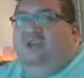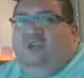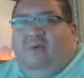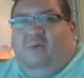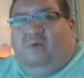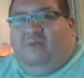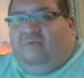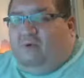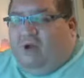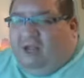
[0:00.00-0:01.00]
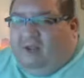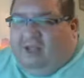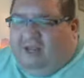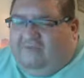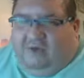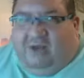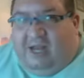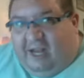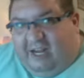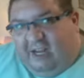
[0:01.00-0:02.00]
You'll be wanting it for it all. And even though
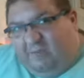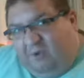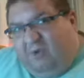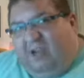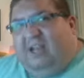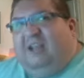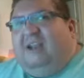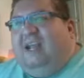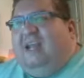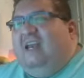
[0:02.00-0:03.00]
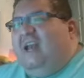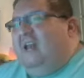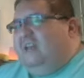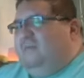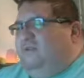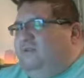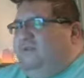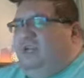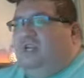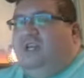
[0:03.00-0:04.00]
it's 80 some degrees outside, 90 some
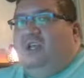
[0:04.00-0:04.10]
degrees,